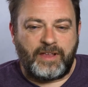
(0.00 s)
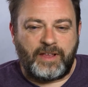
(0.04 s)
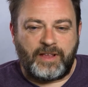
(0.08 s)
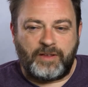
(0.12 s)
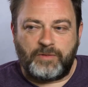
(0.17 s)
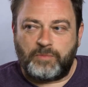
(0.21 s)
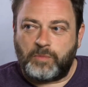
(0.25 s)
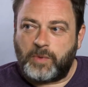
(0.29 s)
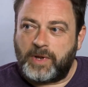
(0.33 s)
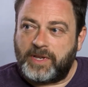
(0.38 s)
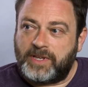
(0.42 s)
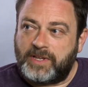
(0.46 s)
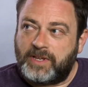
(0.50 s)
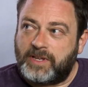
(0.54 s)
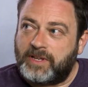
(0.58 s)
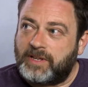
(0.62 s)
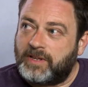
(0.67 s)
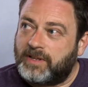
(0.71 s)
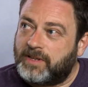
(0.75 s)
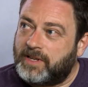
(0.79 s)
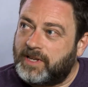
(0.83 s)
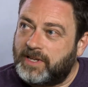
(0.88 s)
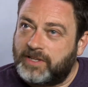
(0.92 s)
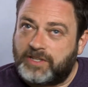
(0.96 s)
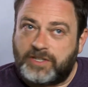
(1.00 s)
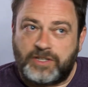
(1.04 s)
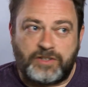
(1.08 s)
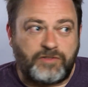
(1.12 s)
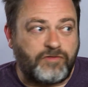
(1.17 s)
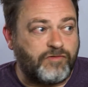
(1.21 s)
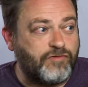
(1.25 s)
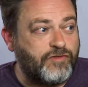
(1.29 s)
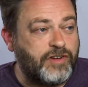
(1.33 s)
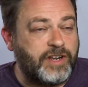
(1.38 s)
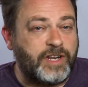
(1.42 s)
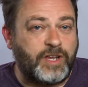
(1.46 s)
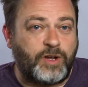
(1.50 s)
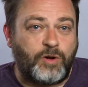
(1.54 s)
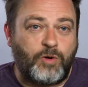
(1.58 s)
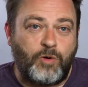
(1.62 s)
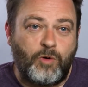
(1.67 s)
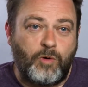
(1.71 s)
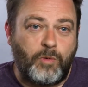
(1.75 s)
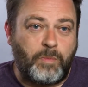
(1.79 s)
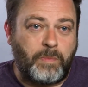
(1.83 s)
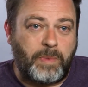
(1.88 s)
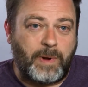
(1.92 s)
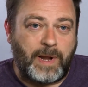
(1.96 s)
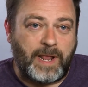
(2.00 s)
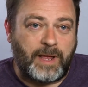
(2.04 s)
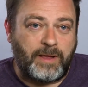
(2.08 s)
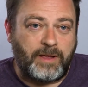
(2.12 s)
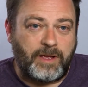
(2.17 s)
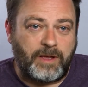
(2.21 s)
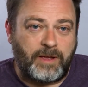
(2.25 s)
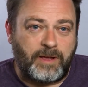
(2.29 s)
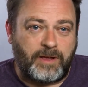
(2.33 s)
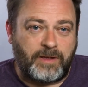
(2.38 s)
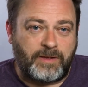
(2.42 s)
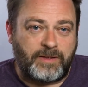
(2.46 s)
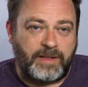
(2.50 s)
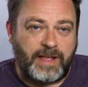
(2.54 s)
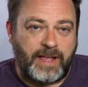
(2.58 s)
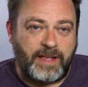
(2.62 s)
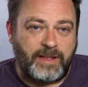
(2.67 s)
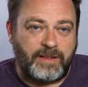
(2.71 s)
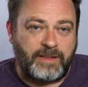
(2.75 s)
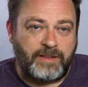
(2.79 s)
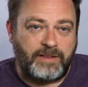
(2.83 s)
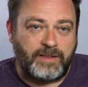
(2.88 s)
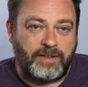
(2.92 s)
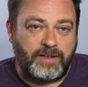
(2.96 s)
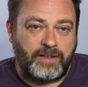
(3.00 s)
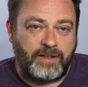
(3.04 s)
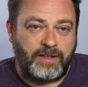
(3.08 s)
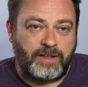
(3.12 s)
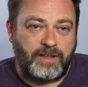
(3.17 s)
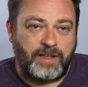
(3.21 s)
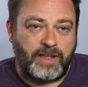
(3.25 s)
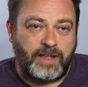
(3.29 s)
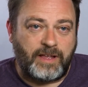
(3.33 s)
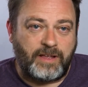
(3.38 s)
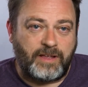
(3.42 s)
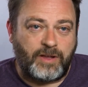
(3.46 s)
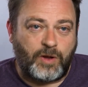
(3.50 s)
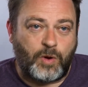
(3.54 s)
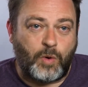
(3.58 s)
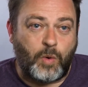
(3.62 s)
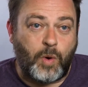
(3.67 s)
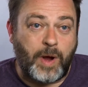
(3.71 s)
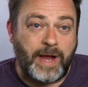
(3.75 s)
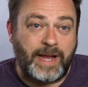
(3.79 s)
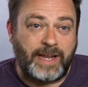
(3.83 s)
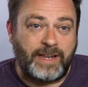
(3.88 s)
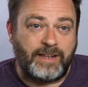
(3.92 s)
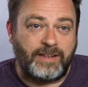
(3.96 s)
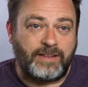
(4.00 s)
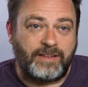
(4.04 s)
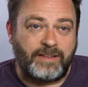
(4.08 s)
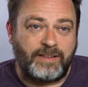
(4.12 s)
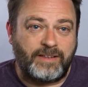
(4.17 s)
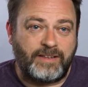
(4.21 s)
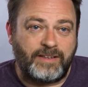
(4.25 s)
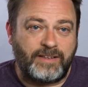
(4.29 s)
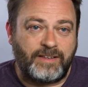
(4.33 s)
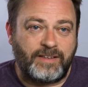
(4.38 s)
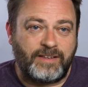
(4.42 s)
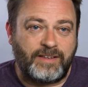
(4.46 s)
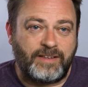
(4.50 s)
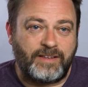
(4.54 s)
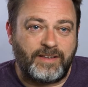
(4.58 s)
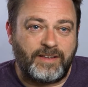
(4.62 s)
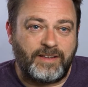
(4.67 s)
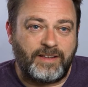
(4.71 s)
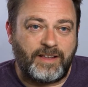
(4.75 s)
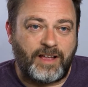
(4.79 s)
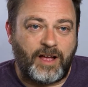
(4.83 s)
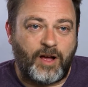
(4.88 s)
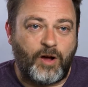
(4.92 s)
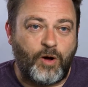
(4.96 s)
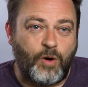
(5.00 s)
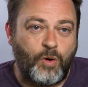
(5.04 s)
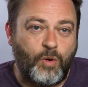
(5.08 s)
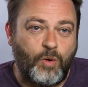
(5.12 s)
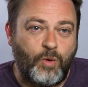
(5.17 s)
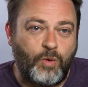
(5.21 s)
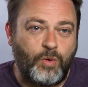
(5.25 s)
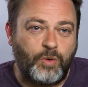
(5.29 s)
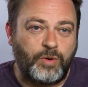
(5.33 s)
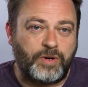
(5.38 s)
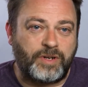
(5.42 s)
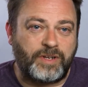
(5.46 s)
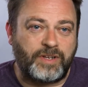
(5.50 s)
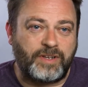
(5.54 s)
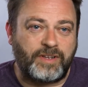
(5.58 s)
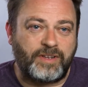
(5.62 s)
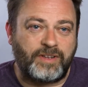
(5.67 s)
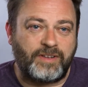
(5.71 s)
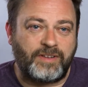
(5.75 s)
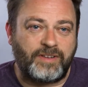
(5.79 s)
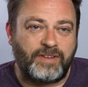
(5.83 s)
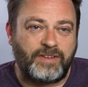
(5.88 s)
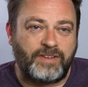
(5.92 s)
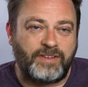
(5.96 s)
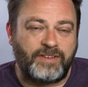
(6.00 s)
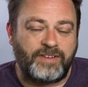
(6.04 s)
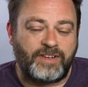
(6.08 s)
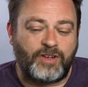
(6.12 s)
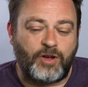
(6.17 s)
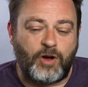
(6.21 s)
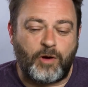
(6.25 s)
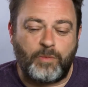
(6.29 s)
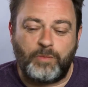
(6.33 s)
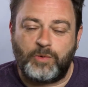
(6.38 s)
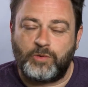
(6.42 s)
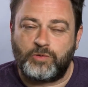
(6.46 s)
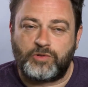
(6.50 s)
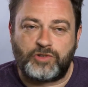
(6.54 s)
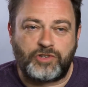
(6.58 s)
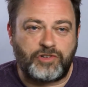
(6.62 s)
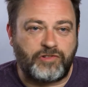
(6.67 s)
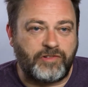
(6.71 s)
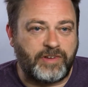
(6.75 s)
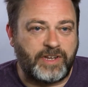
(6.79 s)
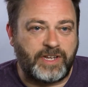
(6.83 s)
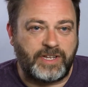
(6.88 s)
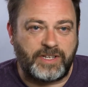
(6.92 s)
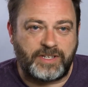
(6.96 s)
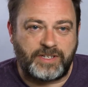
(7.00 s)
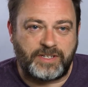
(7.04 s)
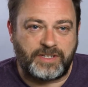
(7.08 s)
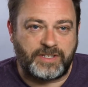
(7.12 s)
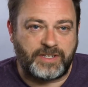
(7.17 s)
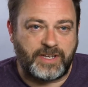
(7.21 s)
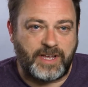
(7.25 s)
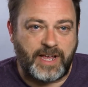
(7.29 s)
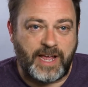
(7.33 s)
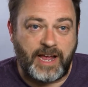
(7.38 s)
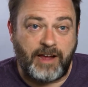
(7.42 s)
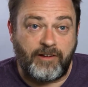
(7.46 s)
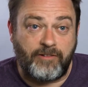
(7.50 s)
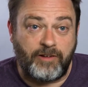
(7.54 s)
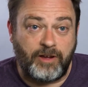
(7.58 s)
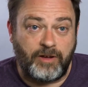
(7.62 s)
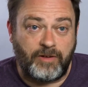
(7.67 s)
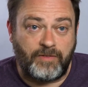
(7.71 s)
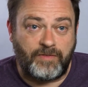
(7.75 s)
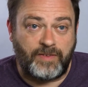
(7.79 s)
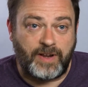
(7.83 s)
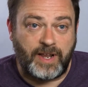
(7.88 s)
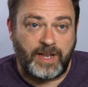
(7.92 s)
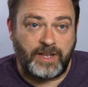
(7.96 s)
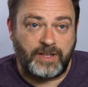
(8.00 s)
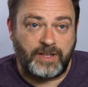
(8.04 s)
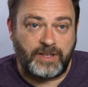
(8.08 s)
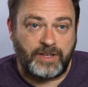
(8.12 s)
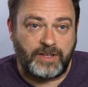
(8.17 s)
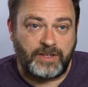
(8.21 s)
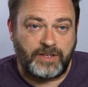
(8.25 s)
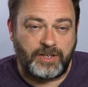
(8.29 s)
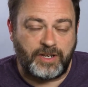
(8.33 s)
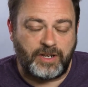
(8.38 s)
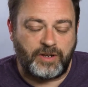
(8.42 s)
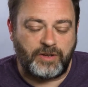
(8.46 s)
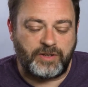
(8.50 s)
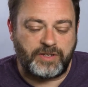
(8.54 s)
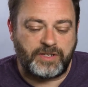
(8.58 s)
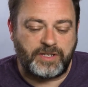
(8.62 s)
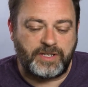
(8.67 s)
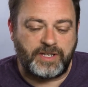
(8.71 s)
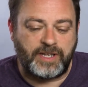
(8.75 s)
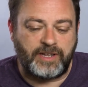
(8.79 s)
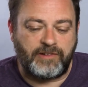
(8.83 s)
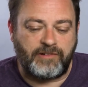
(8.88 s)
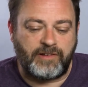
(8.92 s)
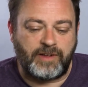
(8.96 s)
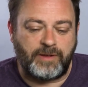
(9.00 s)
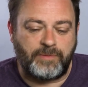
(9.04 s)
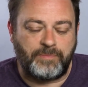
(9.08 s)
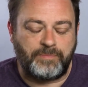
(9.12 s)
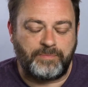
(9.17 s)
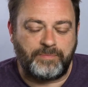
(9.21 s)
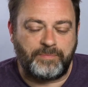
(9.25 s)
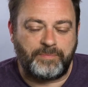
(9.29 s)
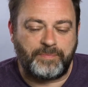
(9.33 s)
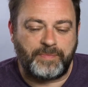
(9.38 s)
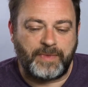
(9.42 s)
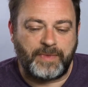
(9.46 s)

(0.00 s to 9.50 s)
and it went to this really cool, uh, quaint, old cobbled streets area of London, you know, near um,